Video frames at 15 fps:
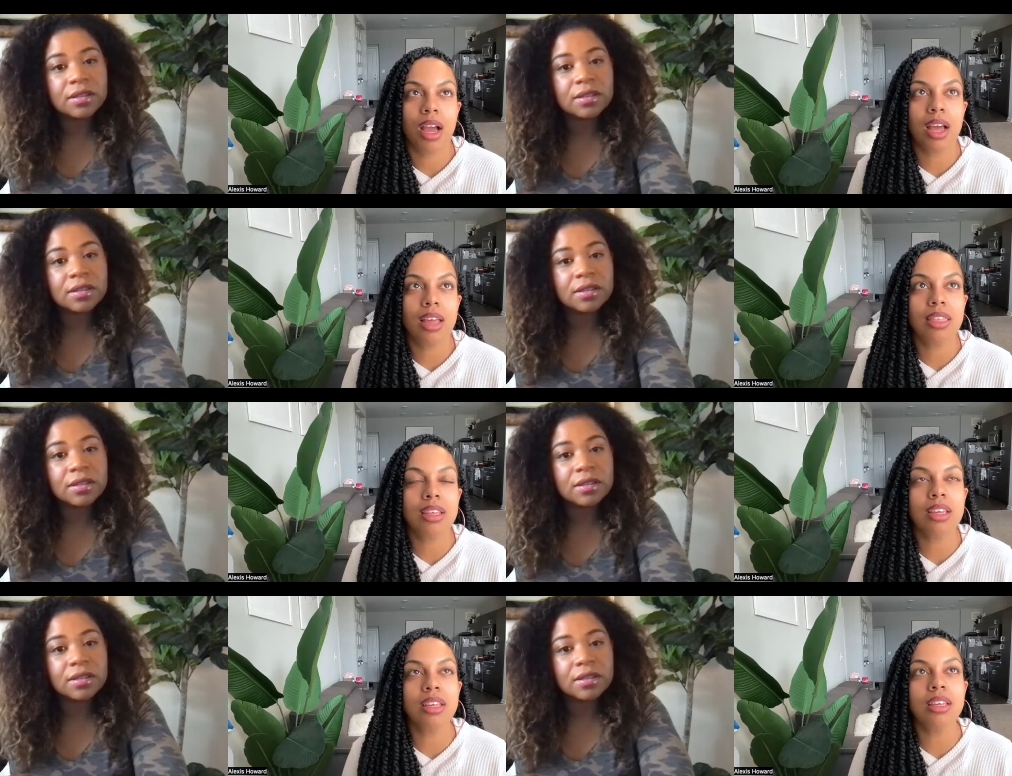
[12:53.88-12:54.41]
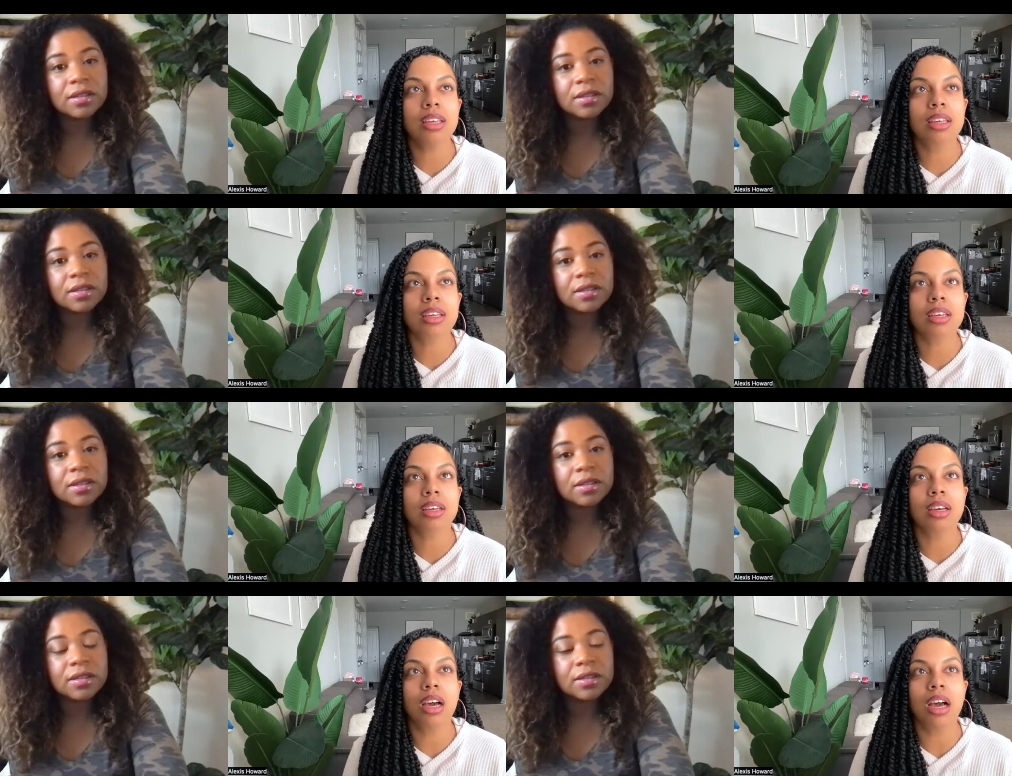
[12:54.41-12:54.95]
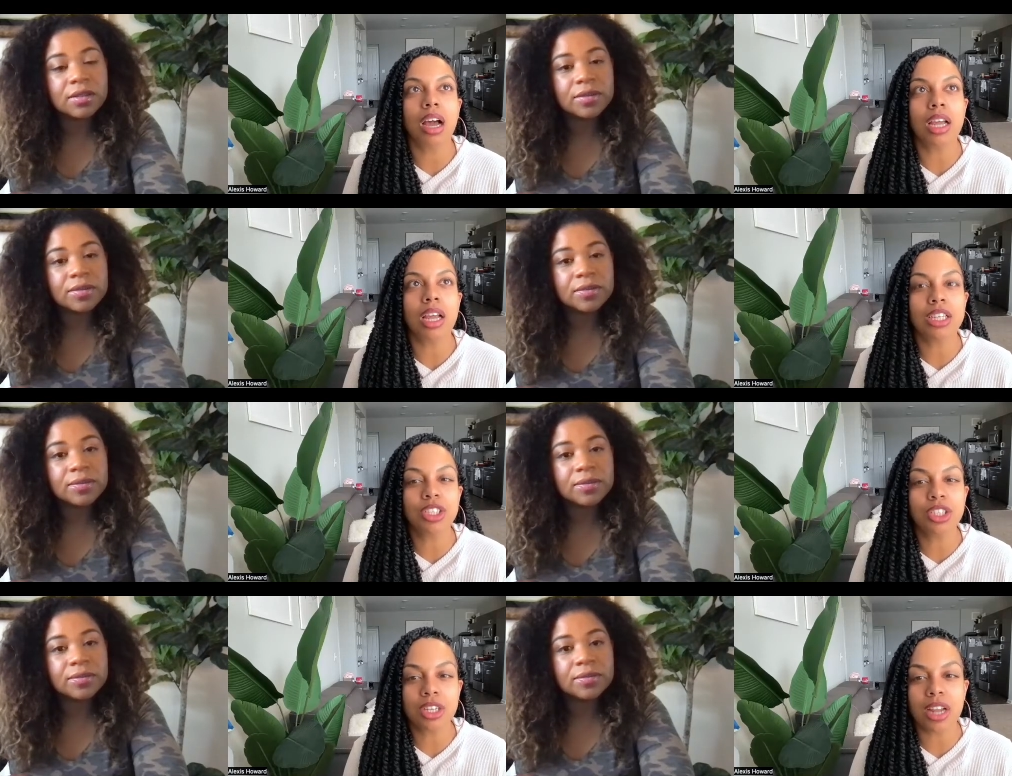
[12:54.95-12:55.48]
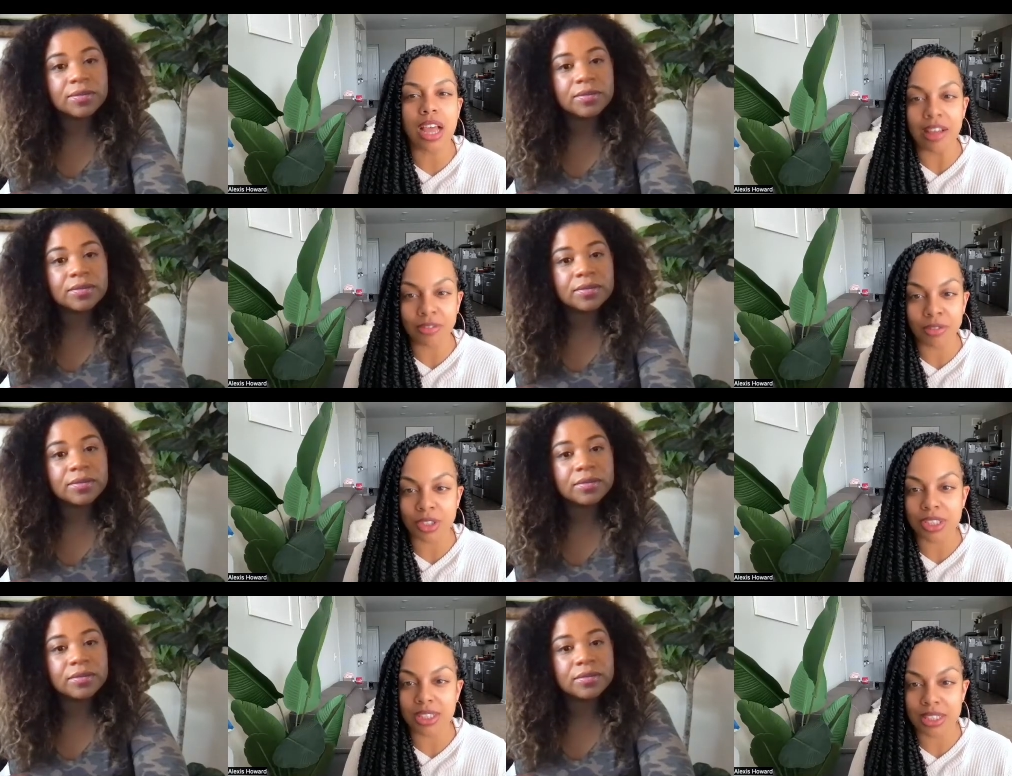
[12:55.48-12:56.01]
Speaker 1: i think each and
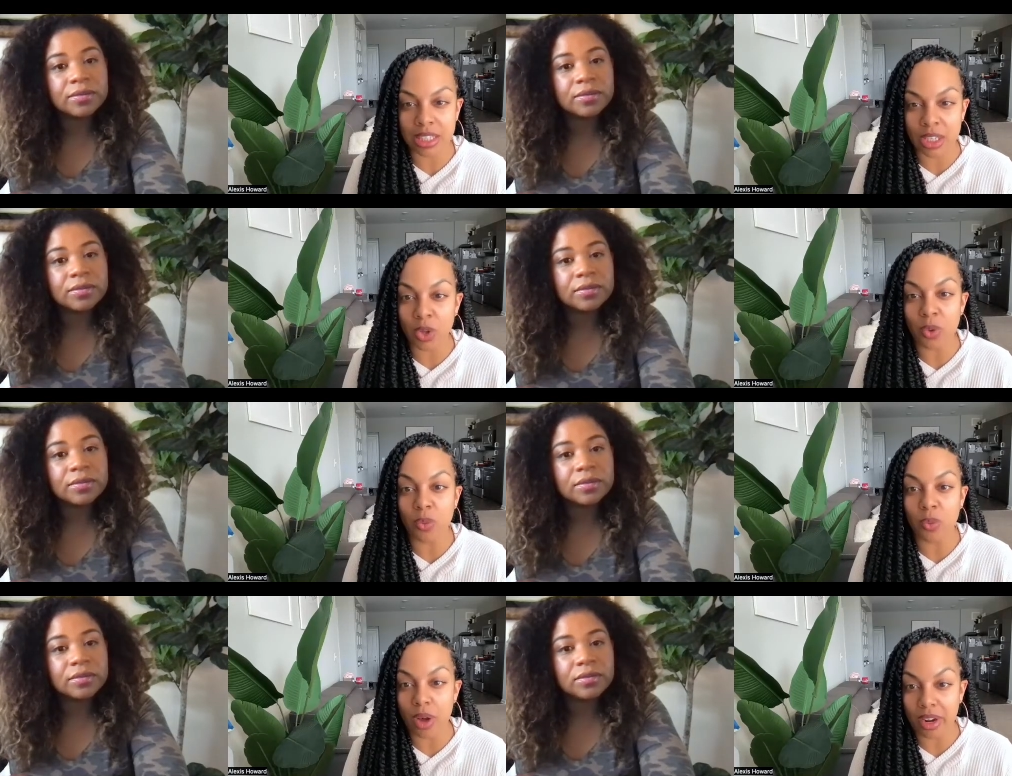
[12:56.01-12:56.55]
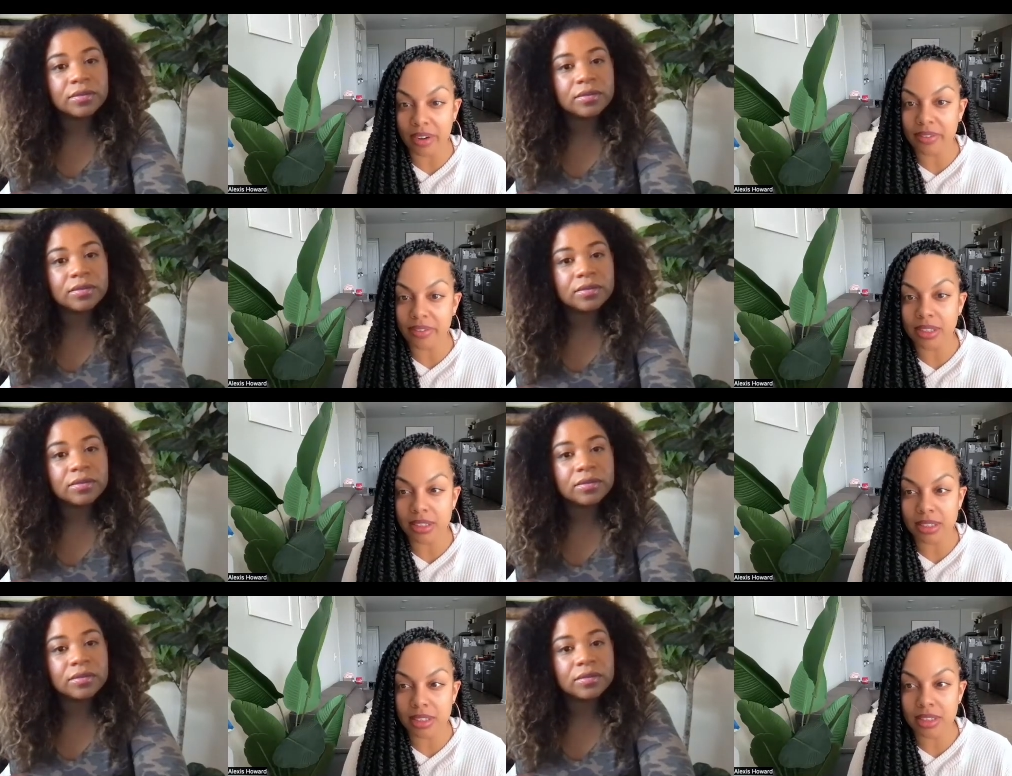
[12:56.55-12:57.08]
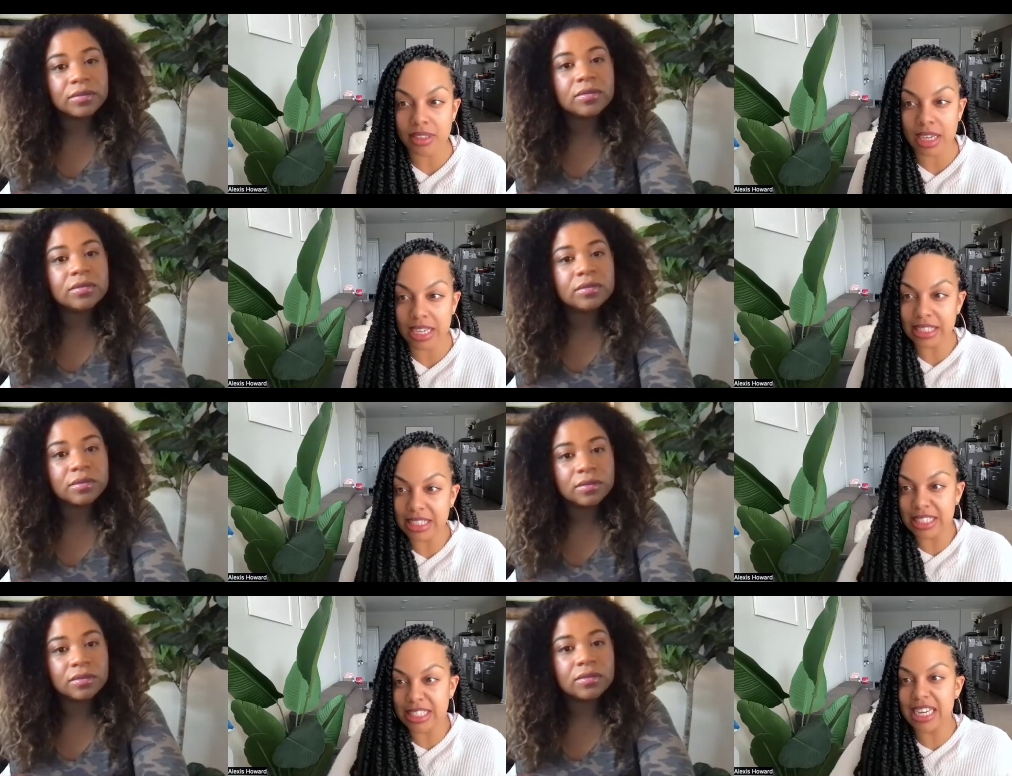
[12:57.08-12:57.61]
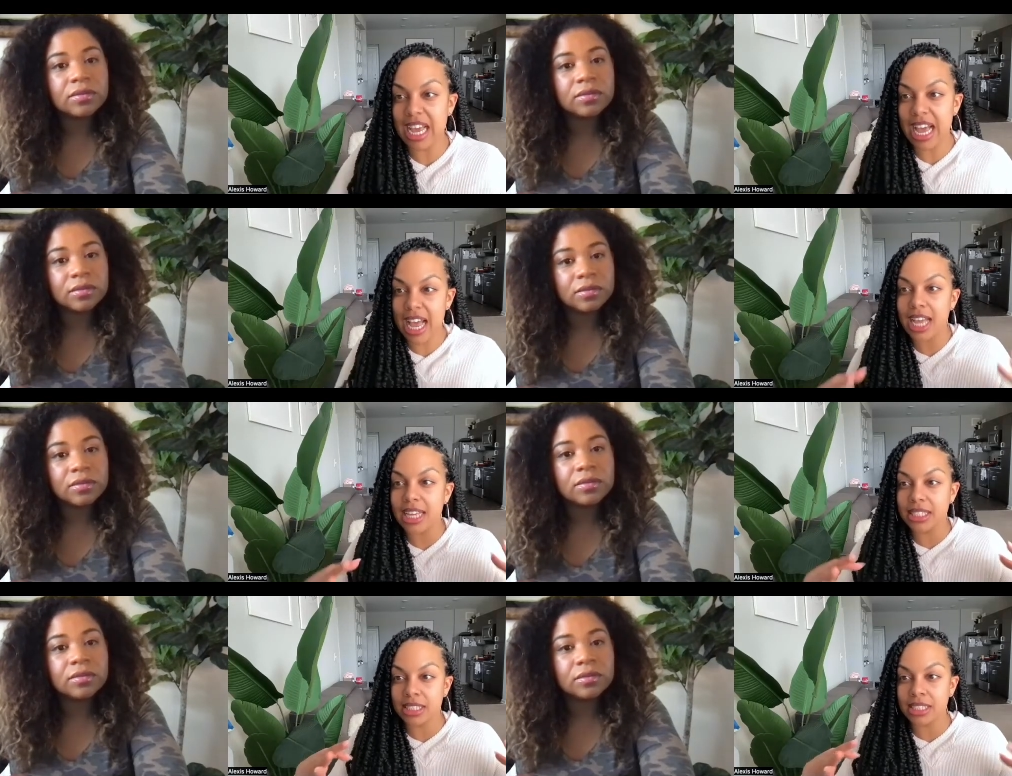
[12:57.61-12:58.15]
every single one of us it's
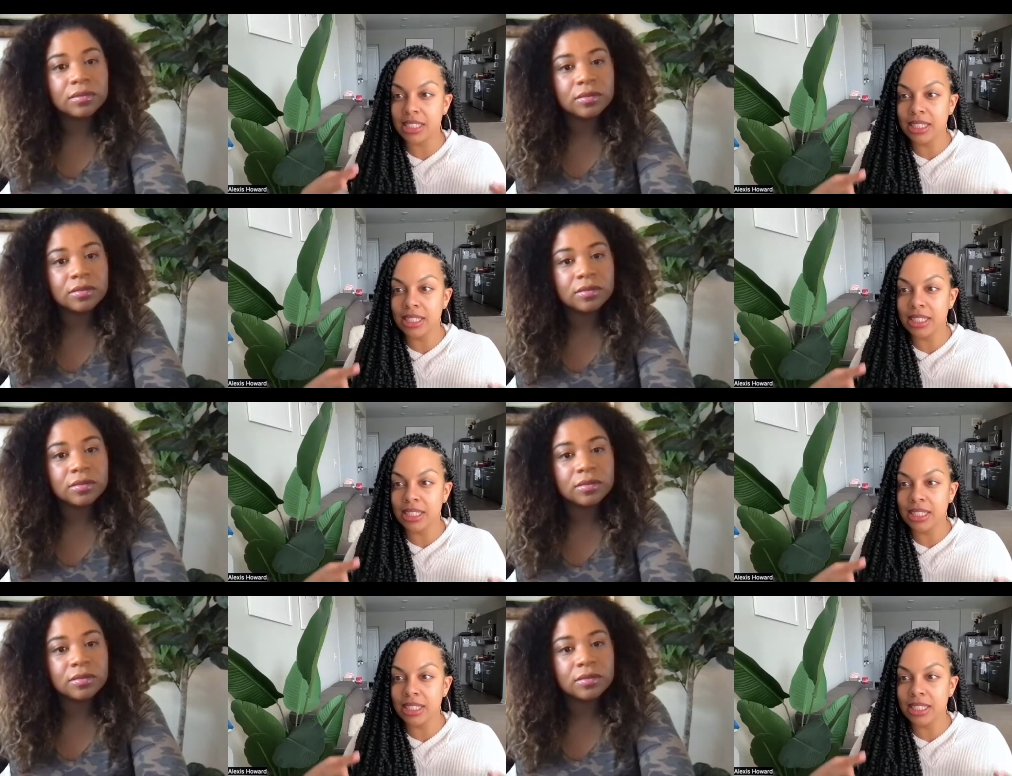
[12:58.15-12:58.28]
not